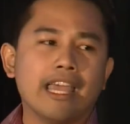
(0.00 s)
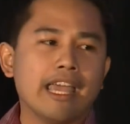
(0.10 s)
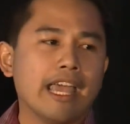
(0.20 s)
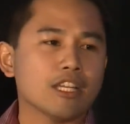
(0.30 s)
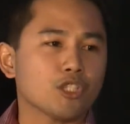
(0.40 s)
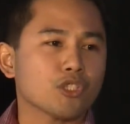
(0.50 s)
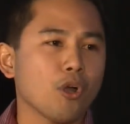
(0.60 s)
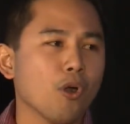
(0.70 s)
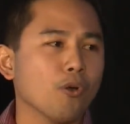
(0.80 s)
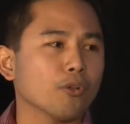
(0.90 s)
And
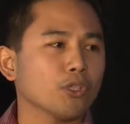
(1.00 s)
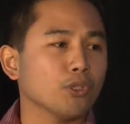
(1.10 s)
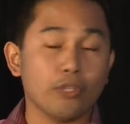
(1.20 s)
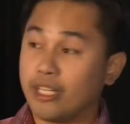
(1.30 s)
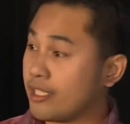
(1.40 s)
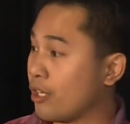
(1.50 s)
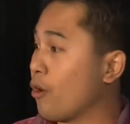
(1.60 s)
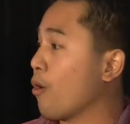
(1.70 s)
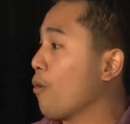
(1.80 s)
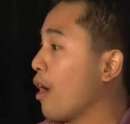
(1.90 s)
so 2 years
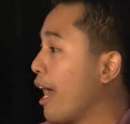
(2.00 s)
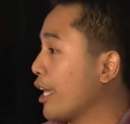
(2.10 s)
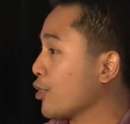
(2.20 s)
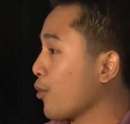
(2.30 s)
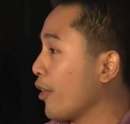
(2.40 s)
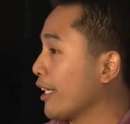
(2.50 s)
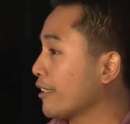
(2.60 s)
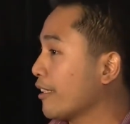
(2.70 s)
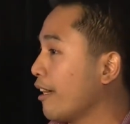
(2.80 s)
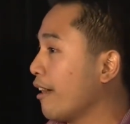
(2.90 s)
ago, I
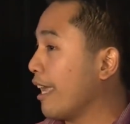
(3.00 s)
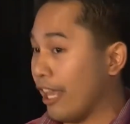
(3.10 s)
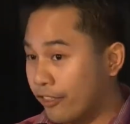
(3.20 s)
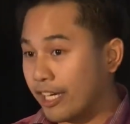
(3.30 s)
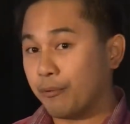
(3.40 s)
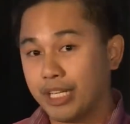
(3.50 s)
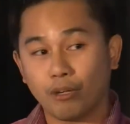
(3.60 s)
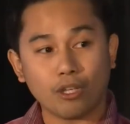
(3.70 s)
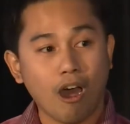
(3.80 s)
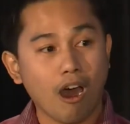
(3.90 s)
joined Healthcare
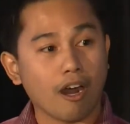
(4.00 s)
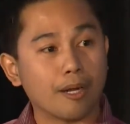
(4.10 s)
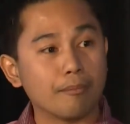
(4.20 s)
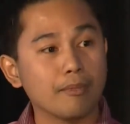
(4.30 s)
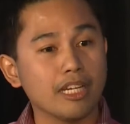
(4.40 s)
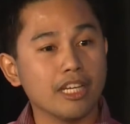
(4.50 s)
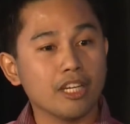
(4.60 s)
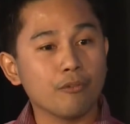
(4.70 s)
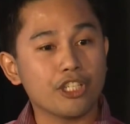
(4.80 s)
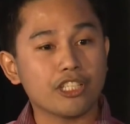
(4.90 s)
Without Harm,
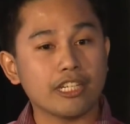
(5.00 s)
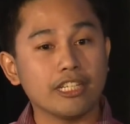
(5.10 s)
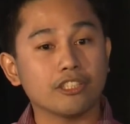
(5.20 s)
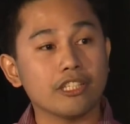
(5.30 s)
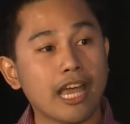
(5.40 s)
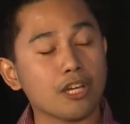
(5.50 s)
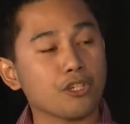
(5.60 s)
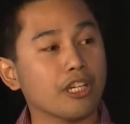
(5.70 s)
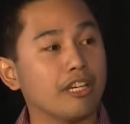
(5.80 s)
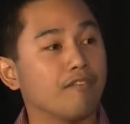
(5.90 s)
which is an
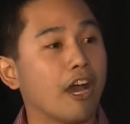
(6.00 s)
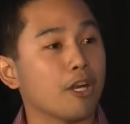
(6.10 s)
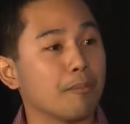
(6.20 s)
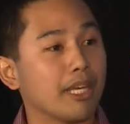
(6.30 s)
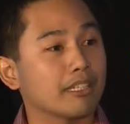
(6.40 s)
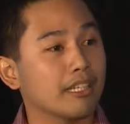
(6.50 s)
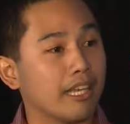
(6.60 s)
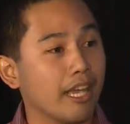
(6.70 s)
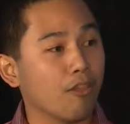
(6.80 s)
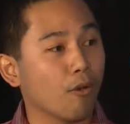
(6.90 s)
international environmental
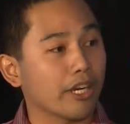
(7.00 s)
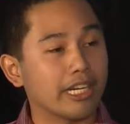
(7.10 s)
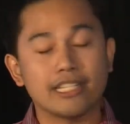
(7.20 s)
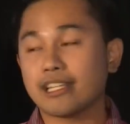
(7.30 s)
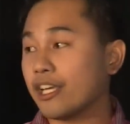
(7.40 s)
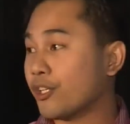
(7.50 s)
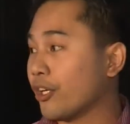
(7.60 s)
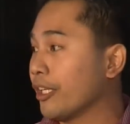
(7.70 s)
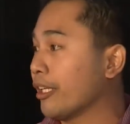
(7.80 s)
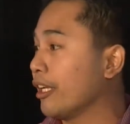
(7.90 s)
health
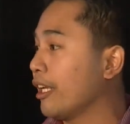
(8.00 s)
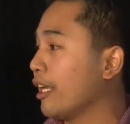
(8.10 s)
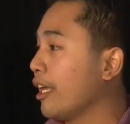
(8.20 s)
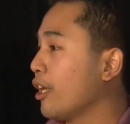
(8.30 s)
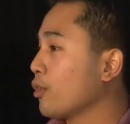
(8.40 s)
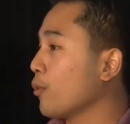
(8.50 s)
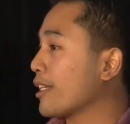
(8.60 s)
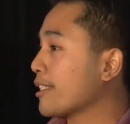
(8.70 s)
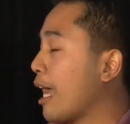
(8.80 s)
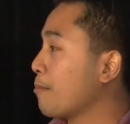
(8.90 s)
organization, to
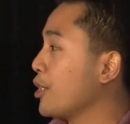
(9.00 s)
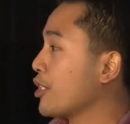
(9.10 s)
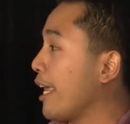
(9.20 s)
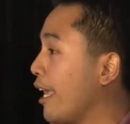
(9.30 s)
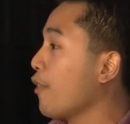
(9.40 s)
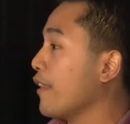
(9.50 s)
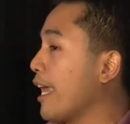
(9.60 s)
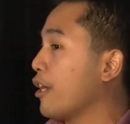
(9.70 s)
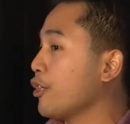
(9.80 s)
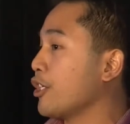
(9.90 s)
establish the Healthy
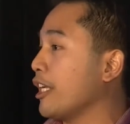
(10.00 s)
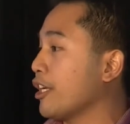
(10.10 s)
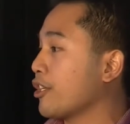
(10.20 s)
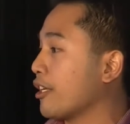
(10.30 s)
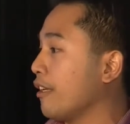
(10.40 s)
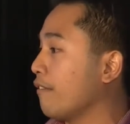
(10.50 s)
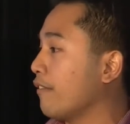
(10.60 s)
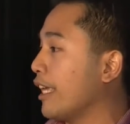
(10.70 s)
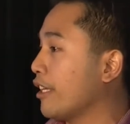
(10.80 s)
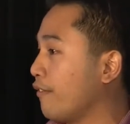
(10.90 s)
Energy Initiative
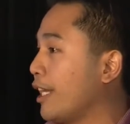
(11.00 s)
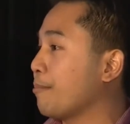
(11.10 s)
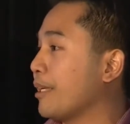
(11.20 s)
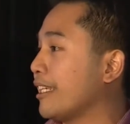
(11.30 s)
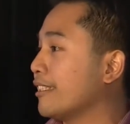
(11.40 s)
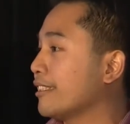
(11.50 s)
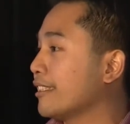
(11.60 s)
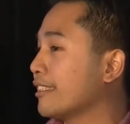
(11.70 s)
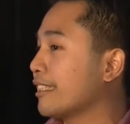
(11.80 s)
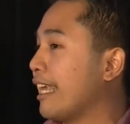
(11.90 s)
in the
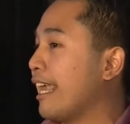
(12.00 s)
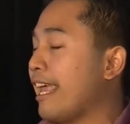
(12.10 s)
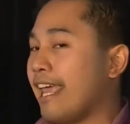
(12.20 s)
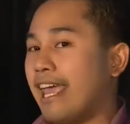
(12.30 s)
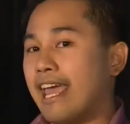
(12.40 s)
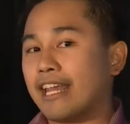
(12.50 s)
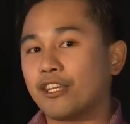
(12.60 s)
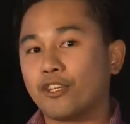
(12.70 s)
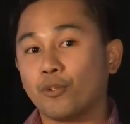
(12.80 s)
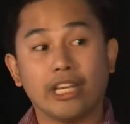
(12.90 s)
Philippines. And
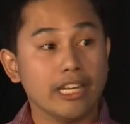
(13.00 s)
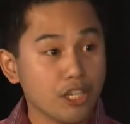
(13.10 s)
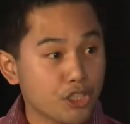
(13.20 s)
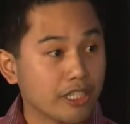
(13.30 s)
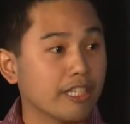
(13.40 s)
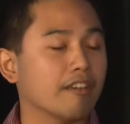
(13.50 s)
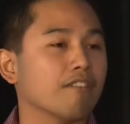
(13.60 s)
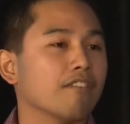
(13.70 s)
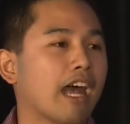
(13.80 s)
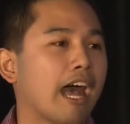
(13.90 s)
through the
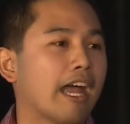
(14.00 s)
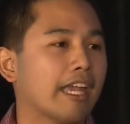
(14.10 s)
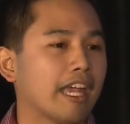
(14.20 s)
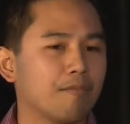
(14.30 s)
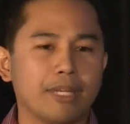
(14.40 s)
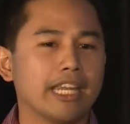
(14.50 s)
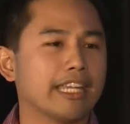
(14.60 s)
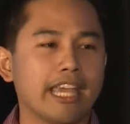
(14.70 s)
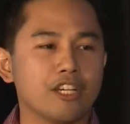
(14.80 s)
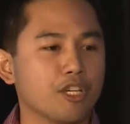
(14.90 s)
initiative, I have been
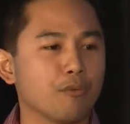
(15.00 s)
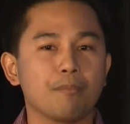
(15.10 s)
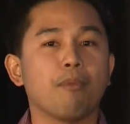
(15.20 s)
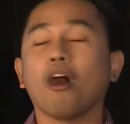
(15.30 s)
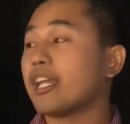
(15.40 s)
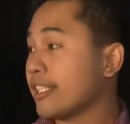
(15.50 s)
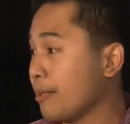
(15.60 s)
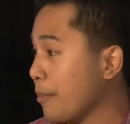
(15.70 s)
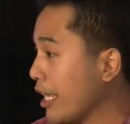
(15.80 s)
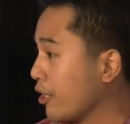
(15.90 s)
engaging
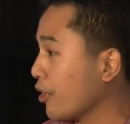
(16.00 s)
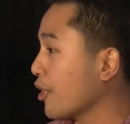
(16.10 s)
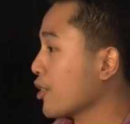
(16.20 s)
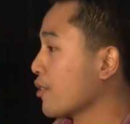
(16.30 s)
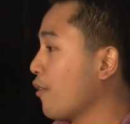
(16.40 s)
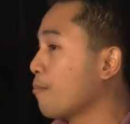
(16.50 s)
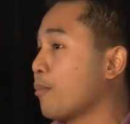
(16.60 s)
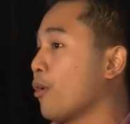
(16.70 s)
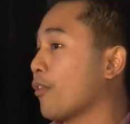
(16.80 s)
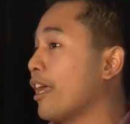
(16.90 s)
policymakers from
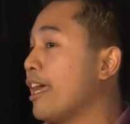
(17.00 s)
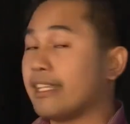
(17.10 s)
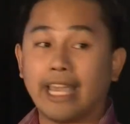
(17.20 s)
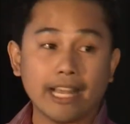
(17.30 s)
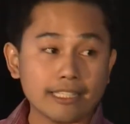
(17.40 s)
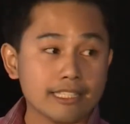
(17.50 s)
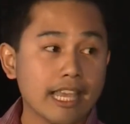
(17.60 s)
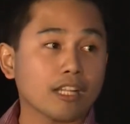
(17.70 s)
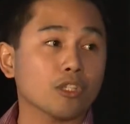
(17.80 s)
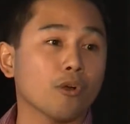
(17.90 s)
both the health
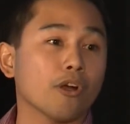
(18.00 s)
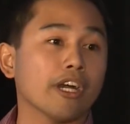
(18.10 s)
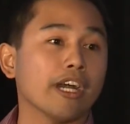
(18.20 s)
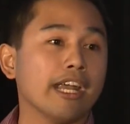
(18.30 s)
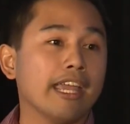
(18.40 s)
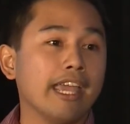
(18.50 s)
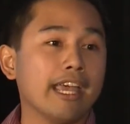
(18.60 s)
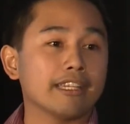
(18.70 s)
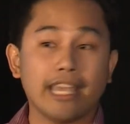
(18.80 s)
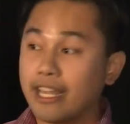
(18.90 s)
sector
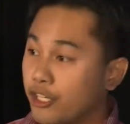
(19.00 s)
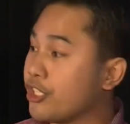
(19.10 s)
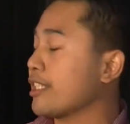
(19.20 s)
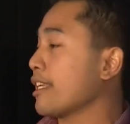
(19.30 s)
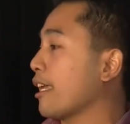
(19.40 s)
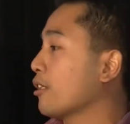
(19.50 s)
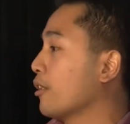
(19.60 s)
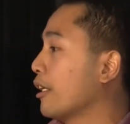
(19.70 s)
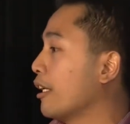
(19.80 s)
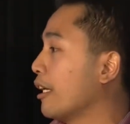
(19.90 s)
and the energy
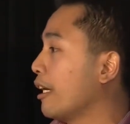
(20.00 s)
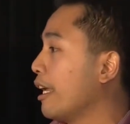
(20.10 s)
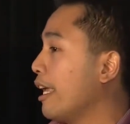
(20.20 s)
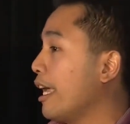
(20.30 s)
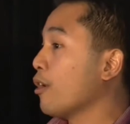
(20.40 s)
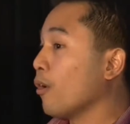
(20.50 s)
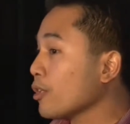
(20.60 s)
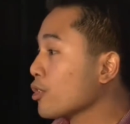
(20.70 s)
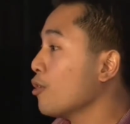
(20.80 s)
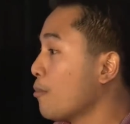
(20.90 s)
sector, and
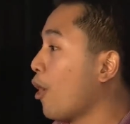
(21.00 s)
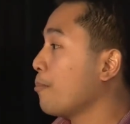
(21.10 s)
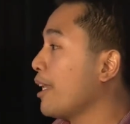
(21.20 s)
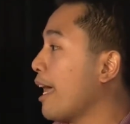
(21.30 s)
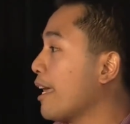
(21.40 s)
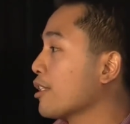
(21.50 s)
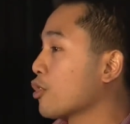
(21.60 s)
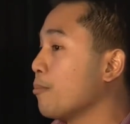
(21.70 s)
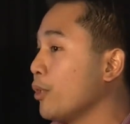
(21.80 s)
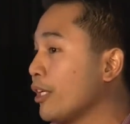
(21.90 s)
also mobilize
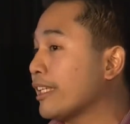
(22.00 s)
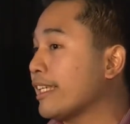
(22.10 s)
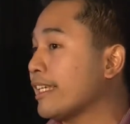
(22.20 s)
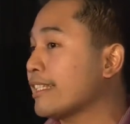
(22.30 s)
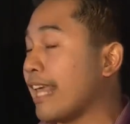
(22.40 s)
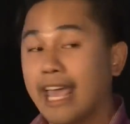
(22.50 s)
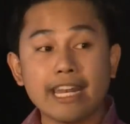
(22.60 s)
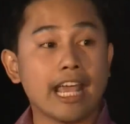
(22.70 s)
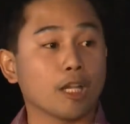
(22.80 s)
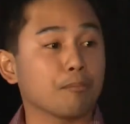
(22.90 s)
communities and
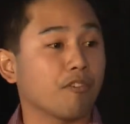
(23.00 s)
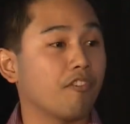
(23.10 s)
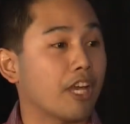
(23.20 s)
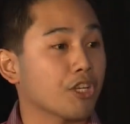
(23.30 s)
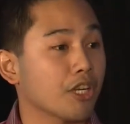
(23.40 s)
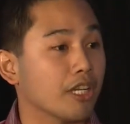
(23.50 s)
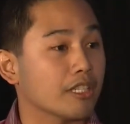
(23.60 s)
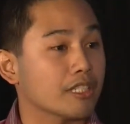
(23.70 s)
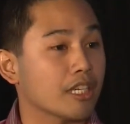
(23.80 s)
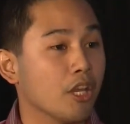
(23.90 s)
health professionals